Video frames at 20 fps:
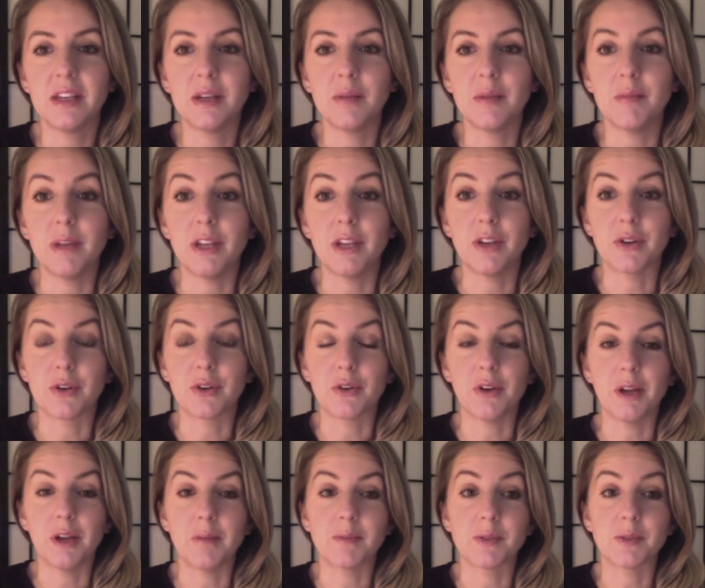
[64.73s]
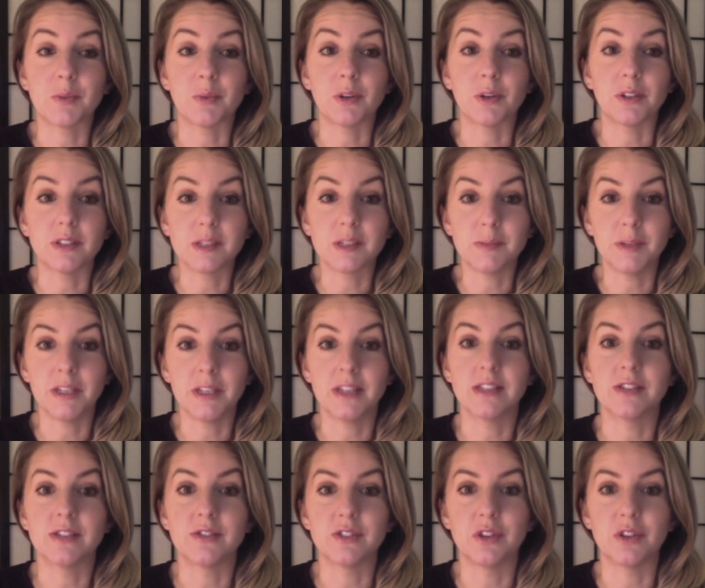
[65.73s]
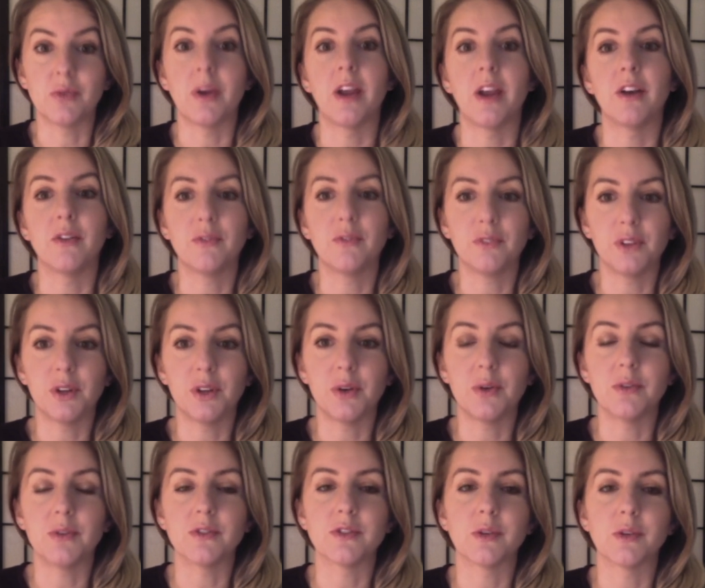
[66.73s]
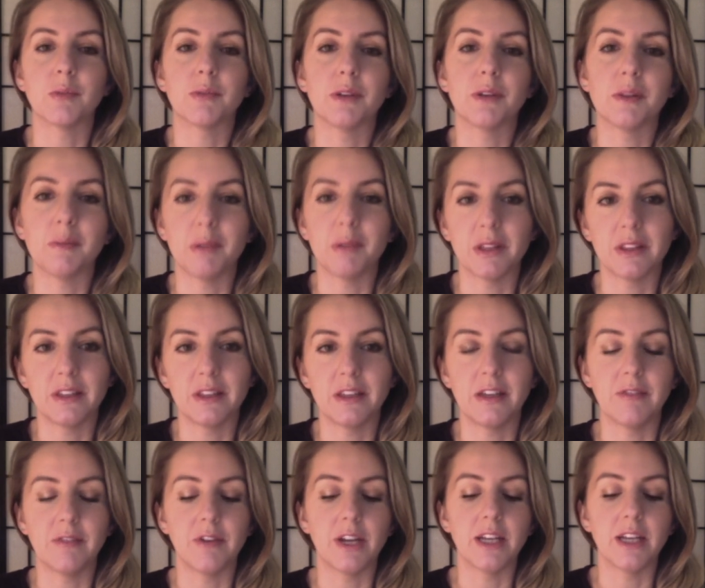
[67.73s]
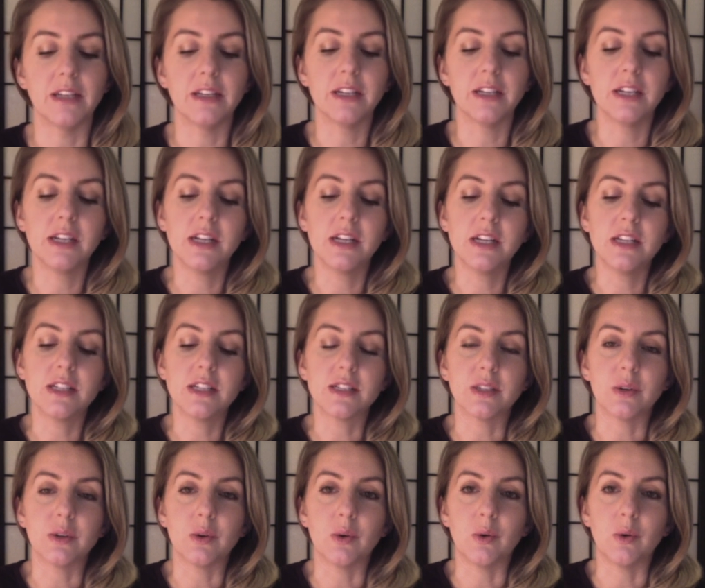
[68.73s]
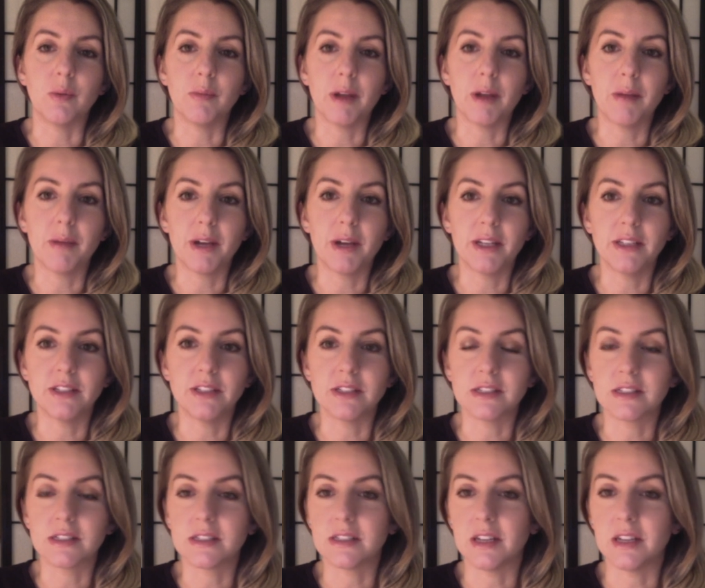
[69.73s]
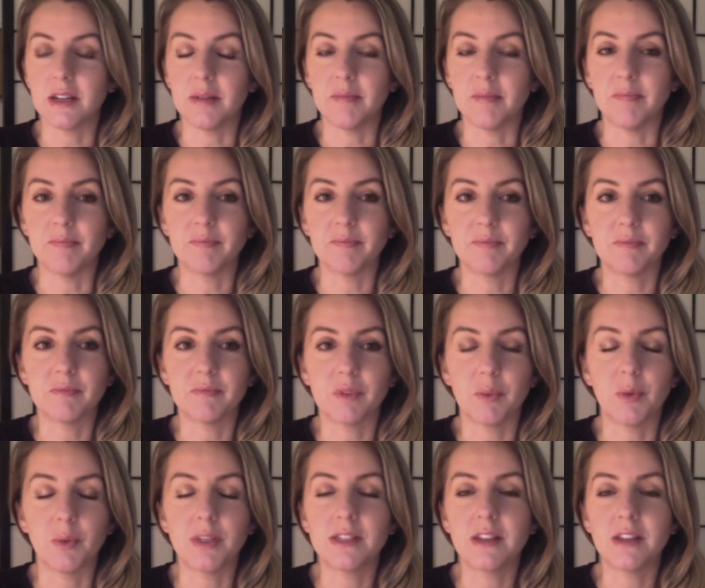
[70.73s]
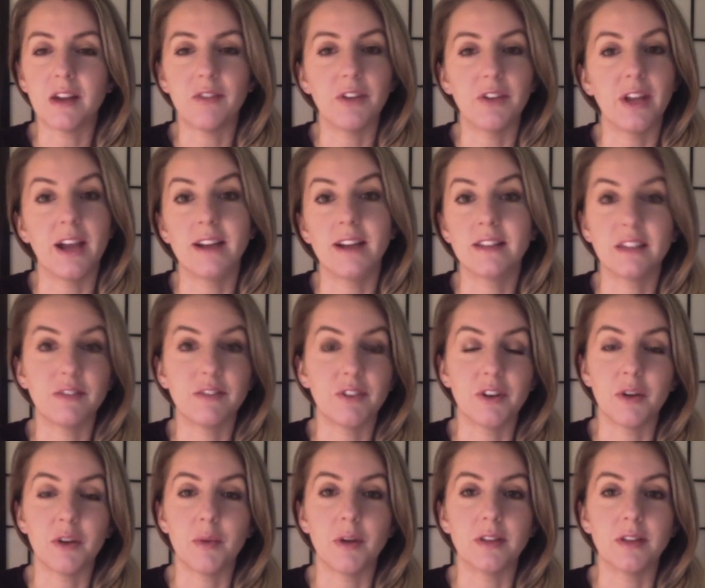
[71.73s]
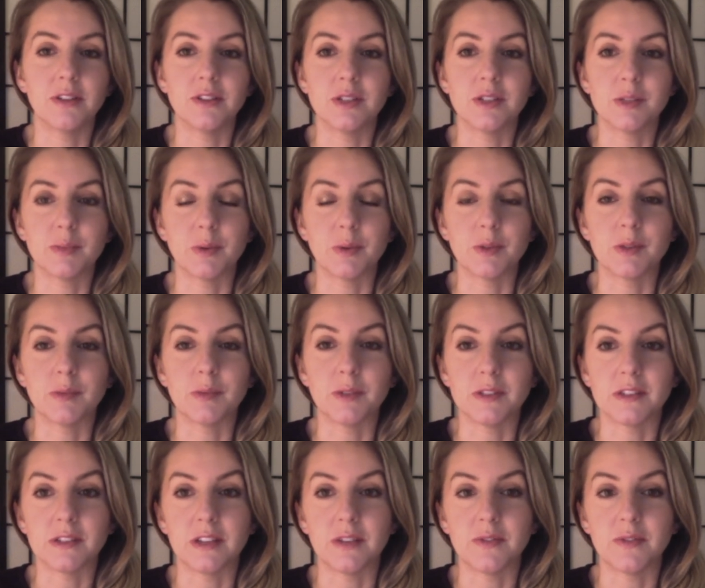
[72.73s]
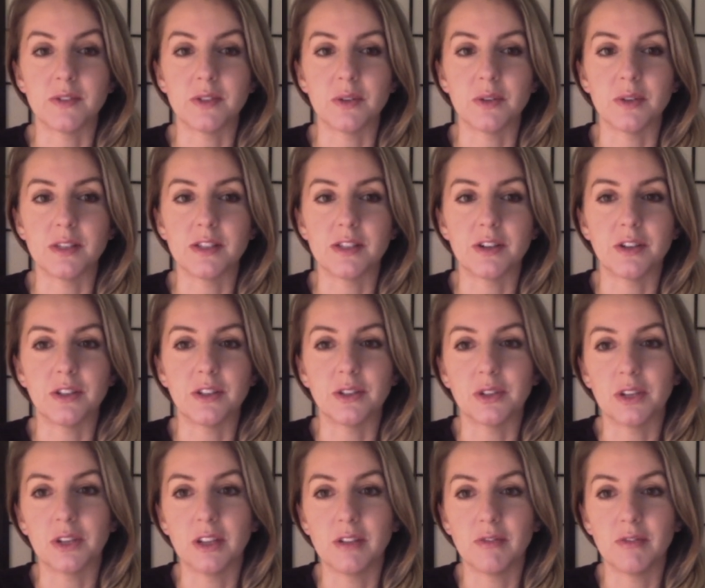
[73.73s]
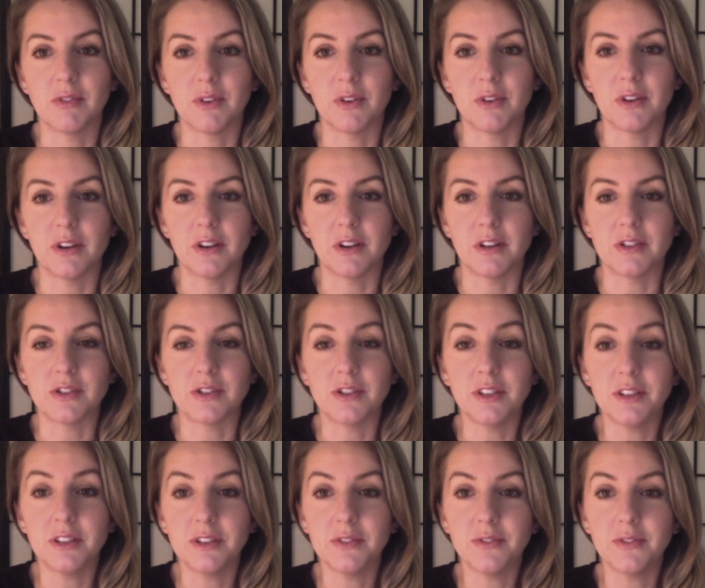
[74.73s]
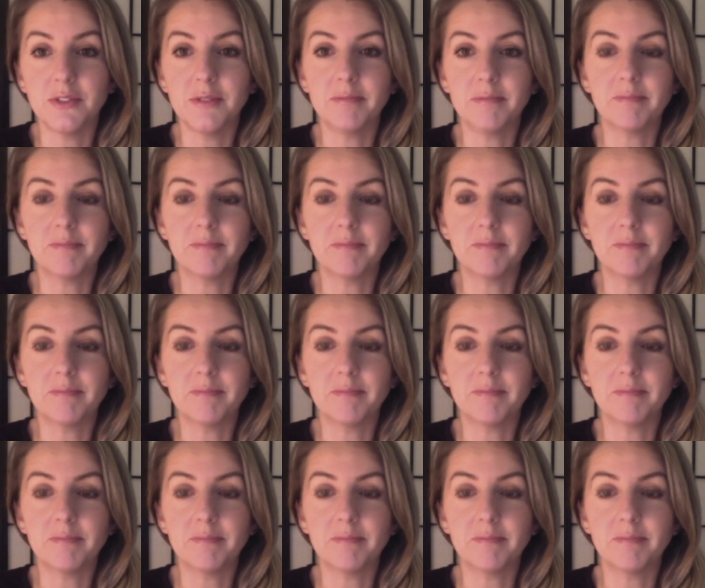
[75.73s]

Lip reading: make your cramps worse because there's no airflow, there's no breathability, right? So my body just was not reacting very well to disposable stuff, so I started looking for an alternative.